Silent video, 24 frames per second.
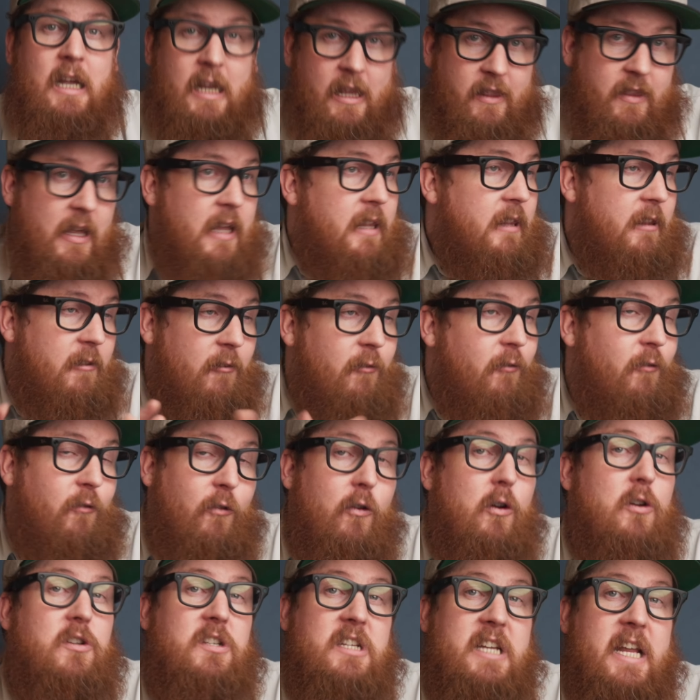then the
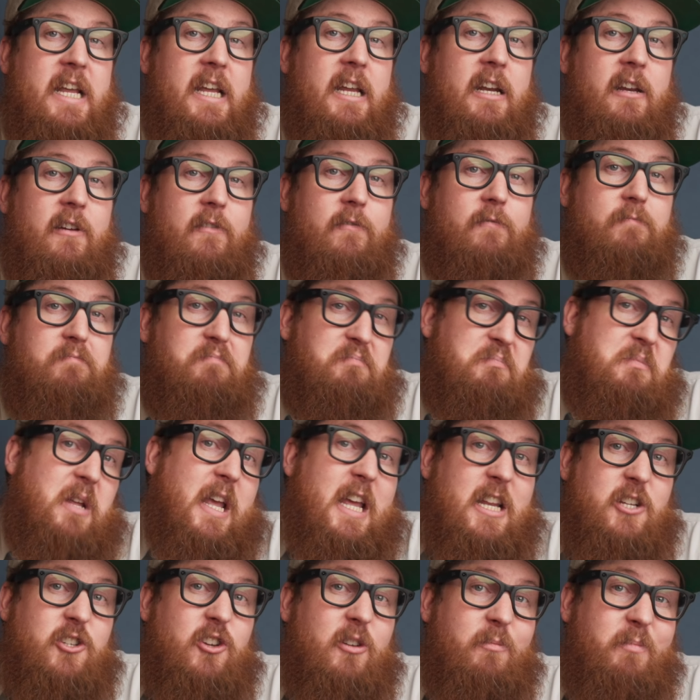first negative,
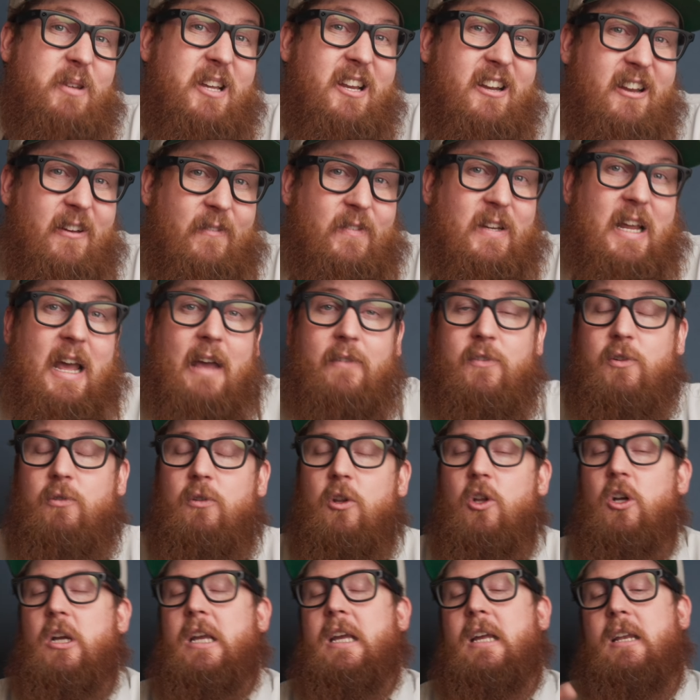it should be enough to have you
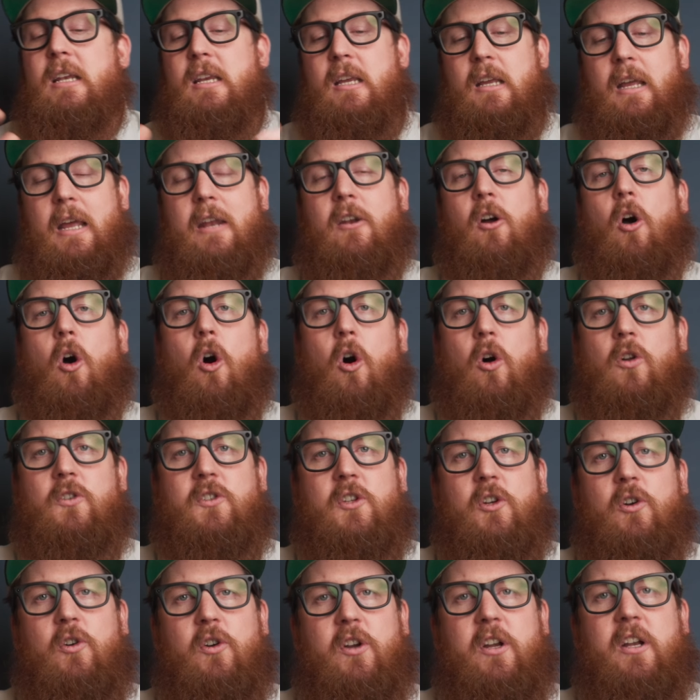look at an
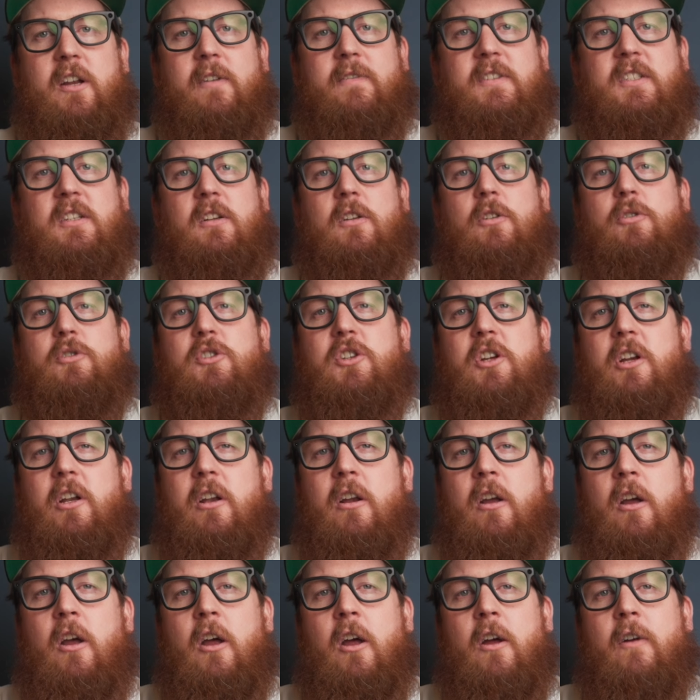alternative solution
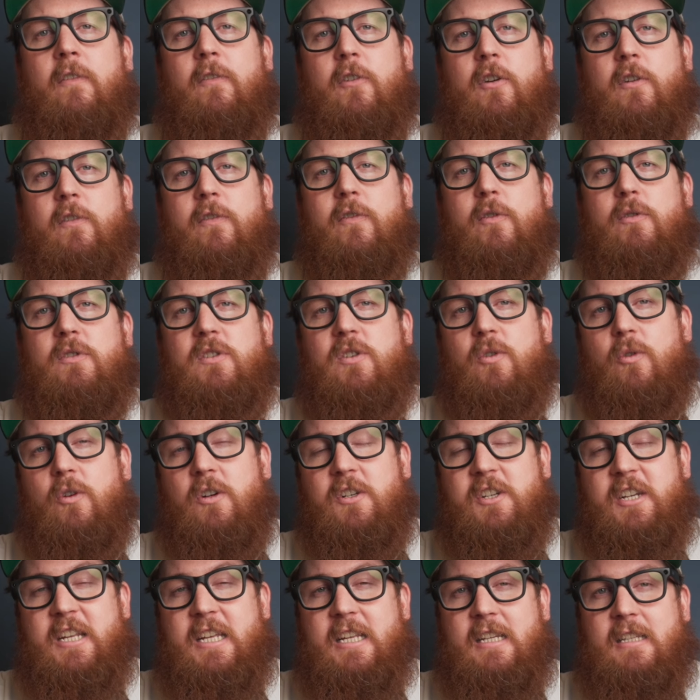for your food
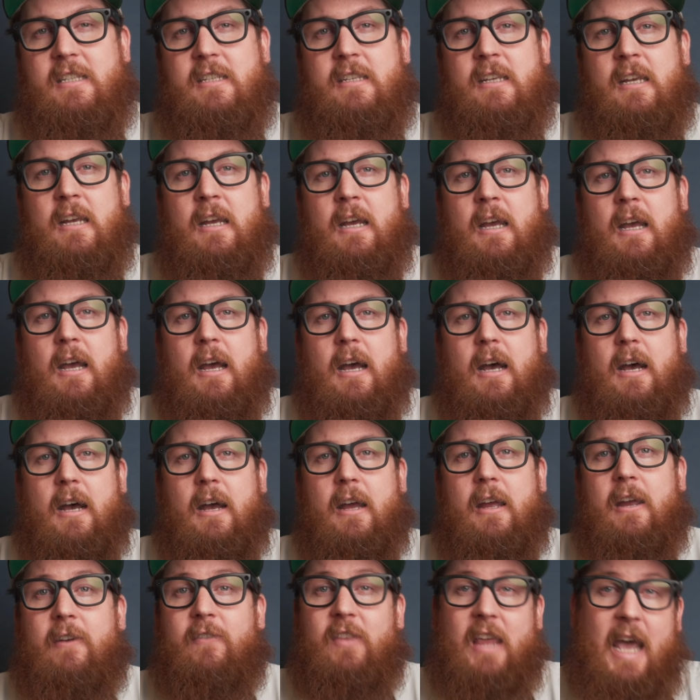storage needs.
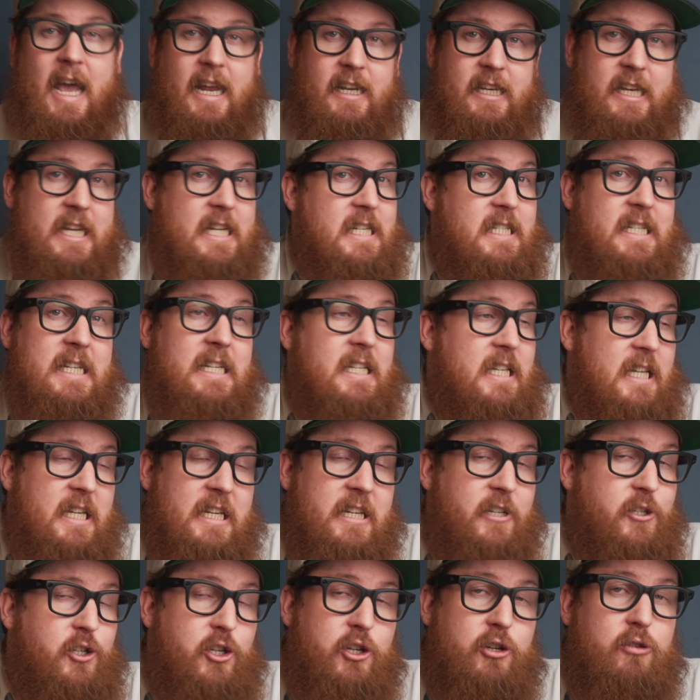If that isn't an
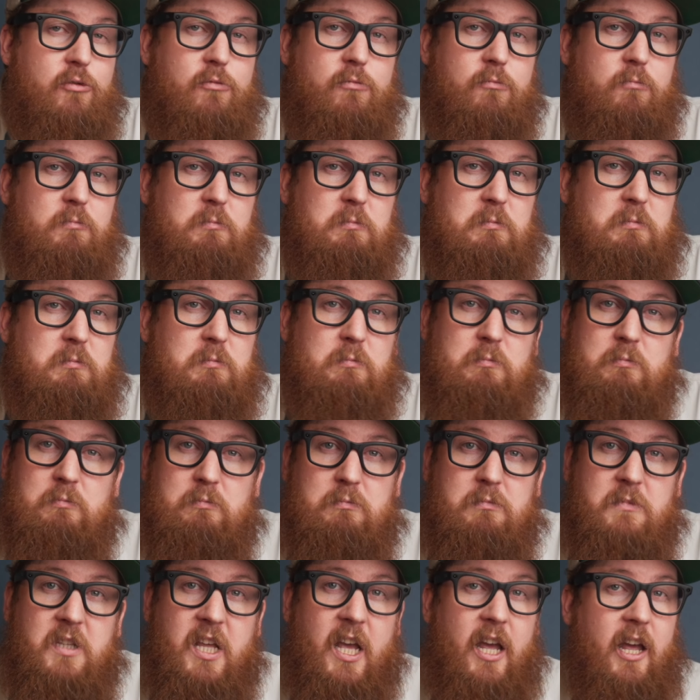issue,
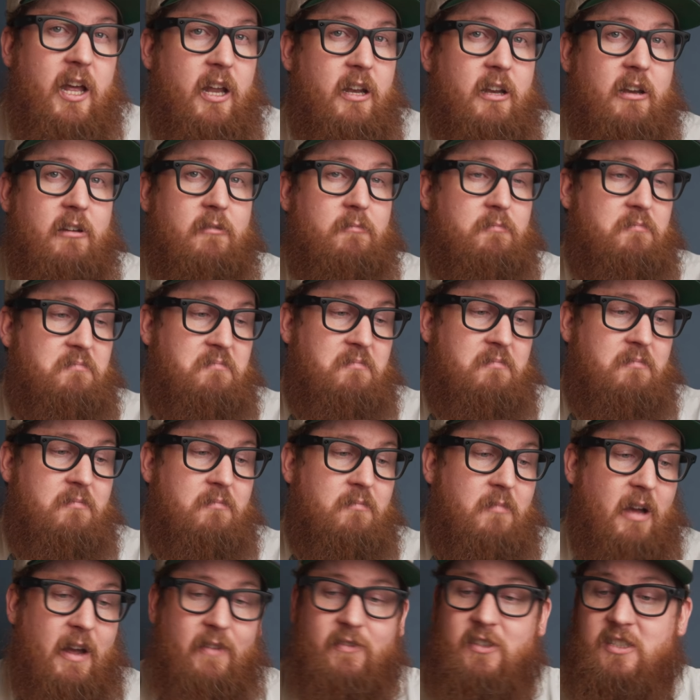then
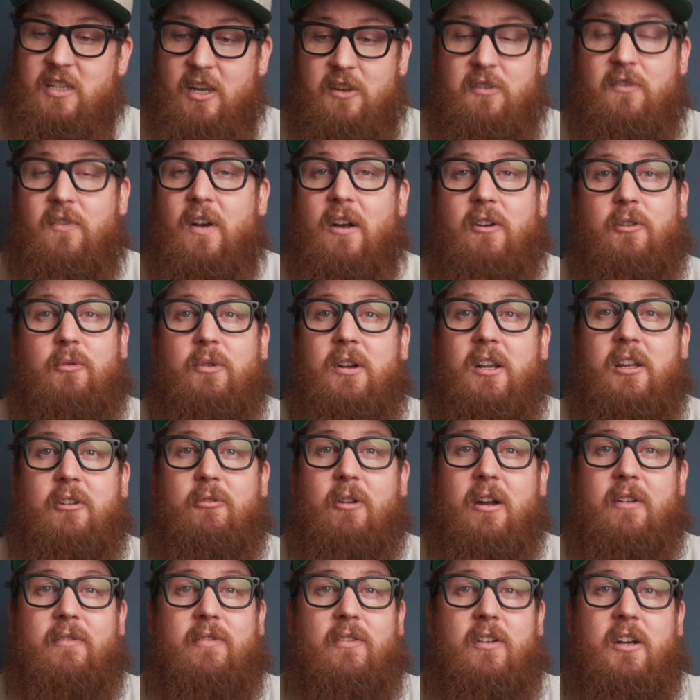I have to say you found a really
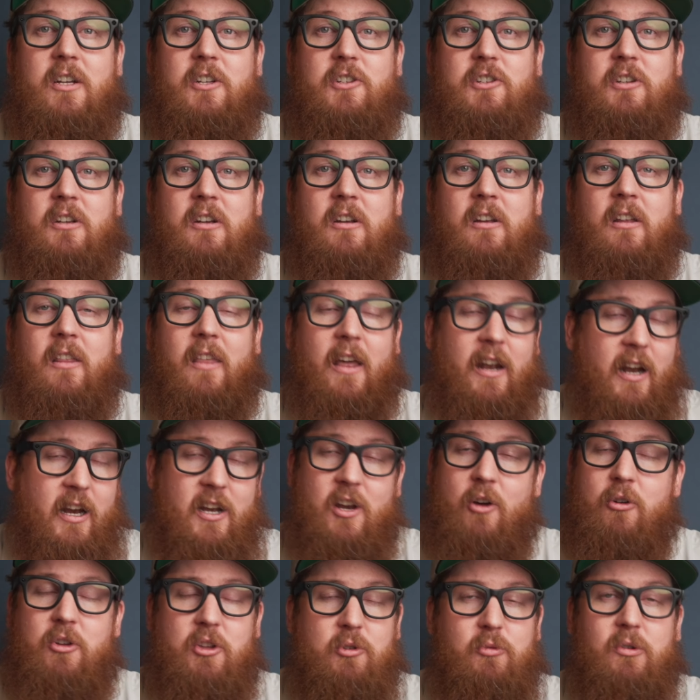great fridge that I
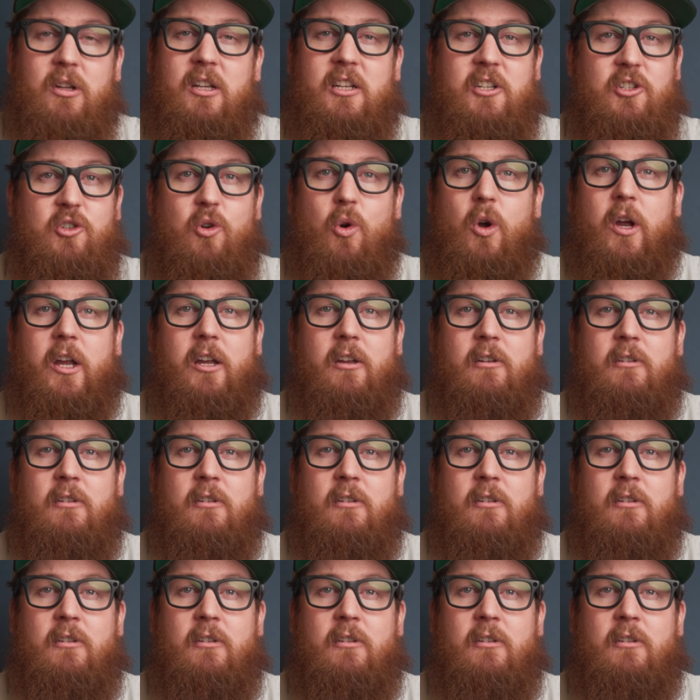know you will enjoy.